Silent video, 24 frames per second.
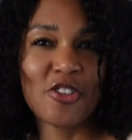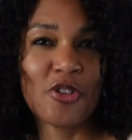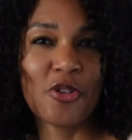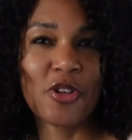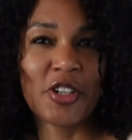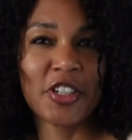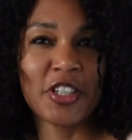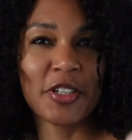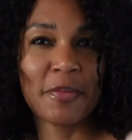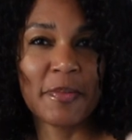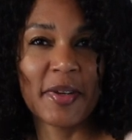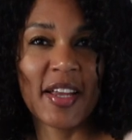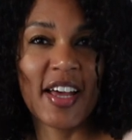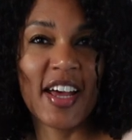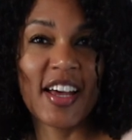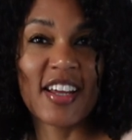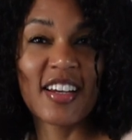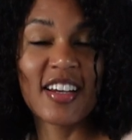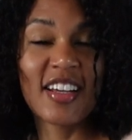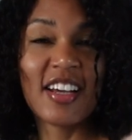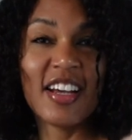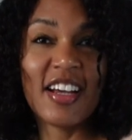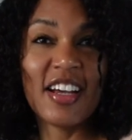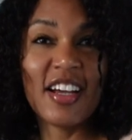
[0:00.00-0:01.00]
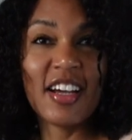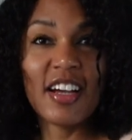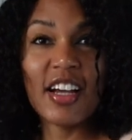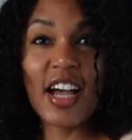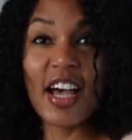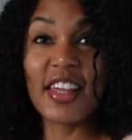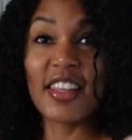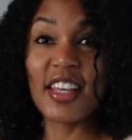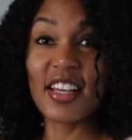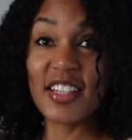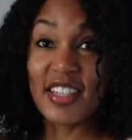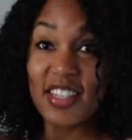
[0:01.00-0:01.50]
according to plan.
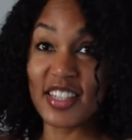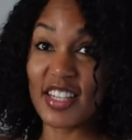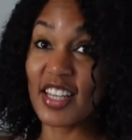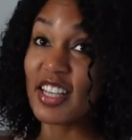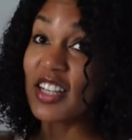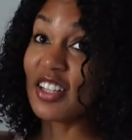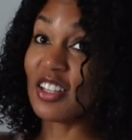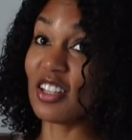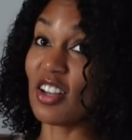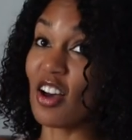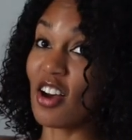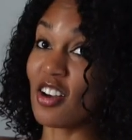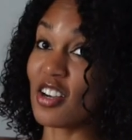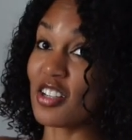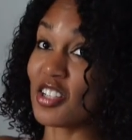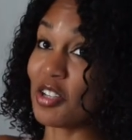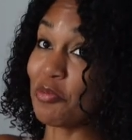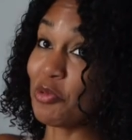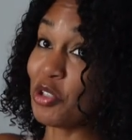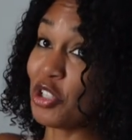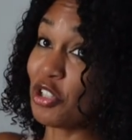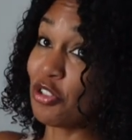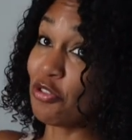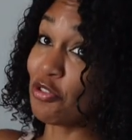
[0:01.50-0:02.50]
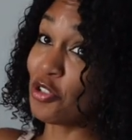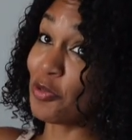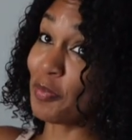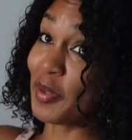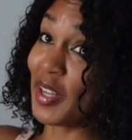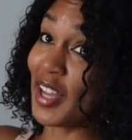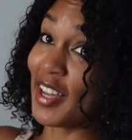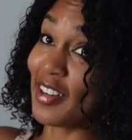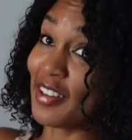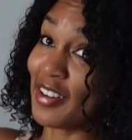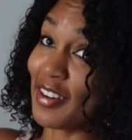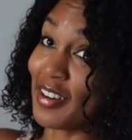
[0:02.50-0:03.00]
And that's saying a lot, because I'm a huge
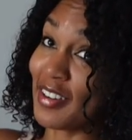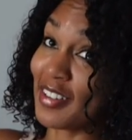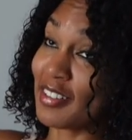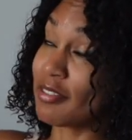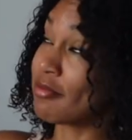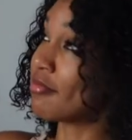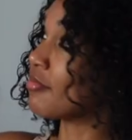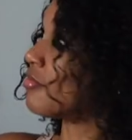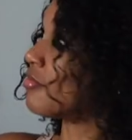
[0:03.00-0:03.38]
planner.